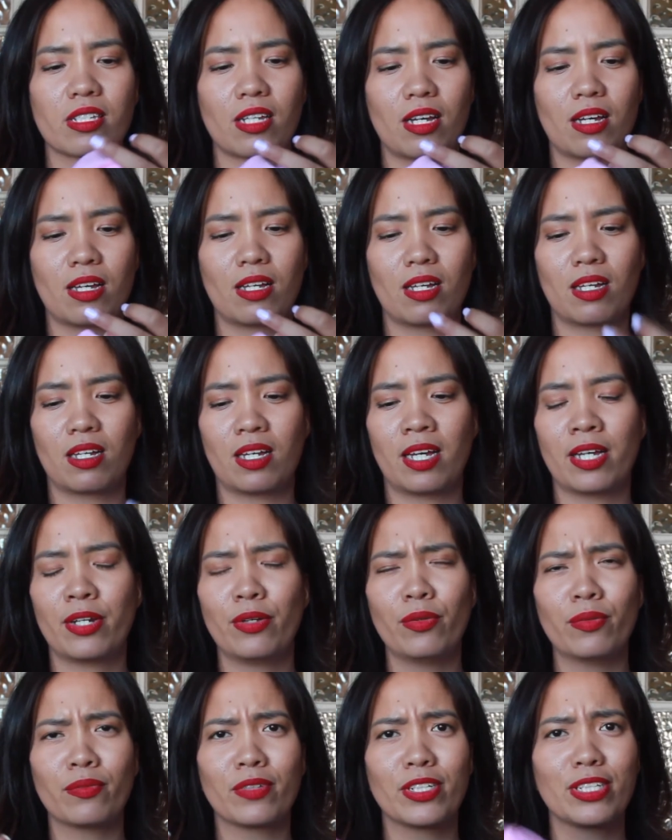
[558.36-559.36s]
I
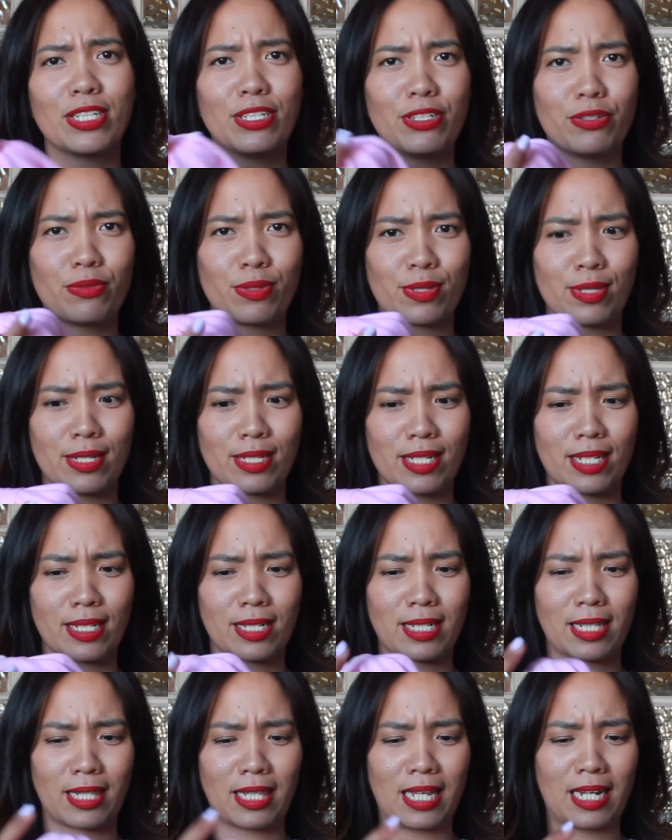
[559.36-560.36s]
don't really use this
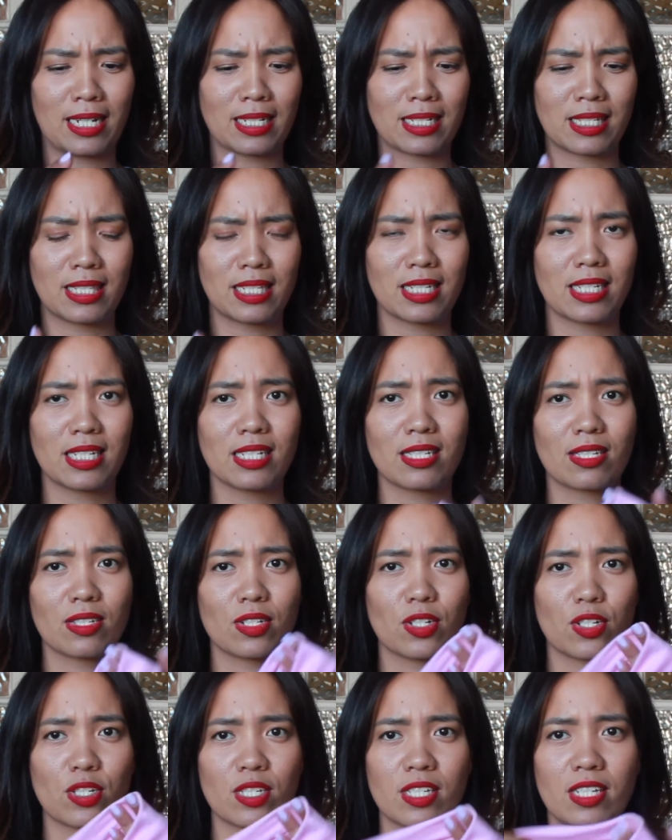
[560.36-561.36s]
in class. This
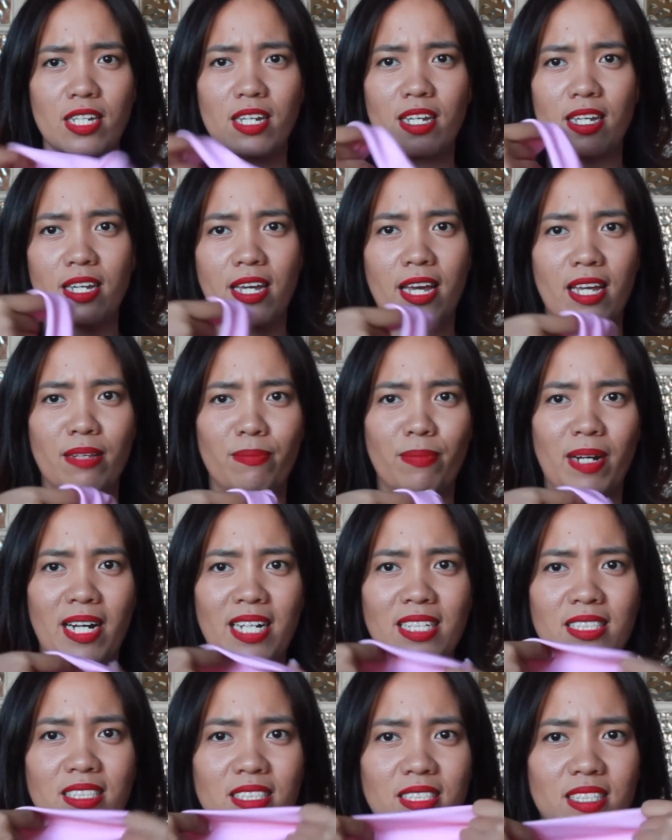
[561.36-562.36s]
is just a
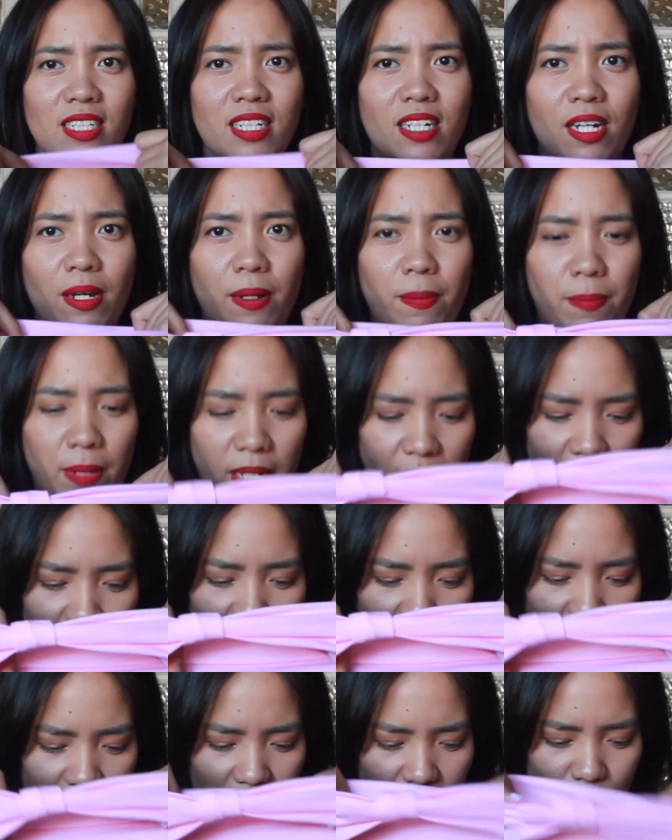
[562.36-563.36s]
headband,
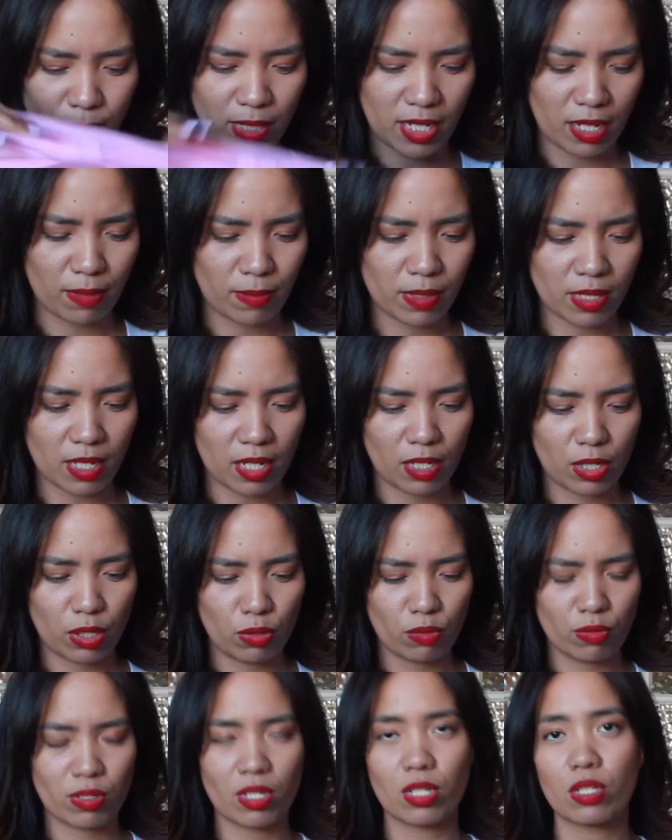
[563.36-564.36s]
but sometimes I
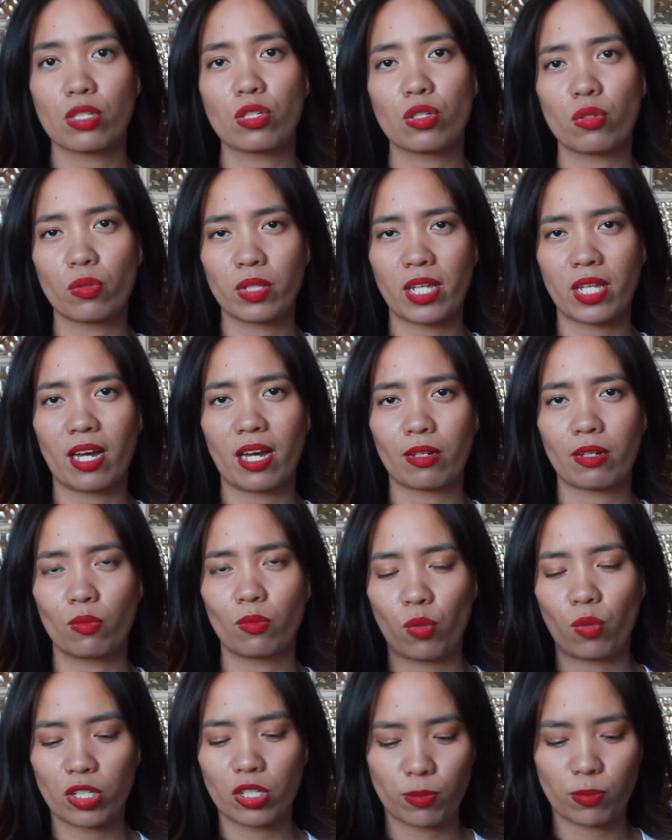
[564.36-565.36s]
use it so that I
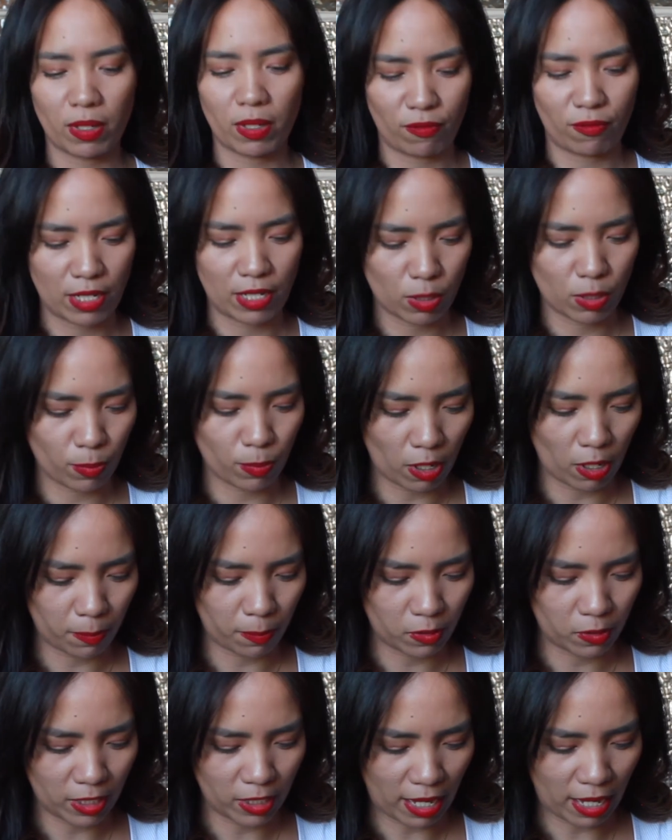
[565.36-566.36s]
could wash my face
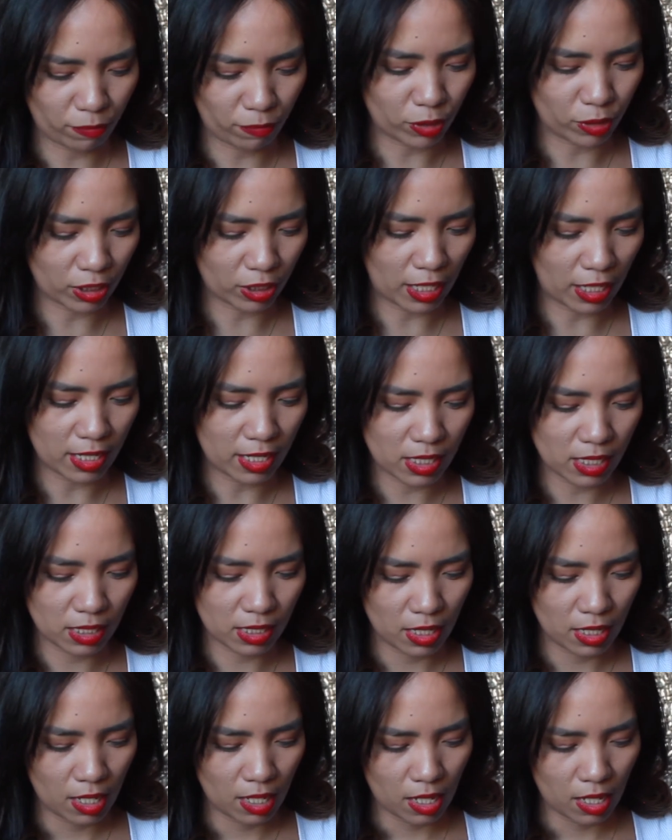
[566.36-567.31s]
properly after class.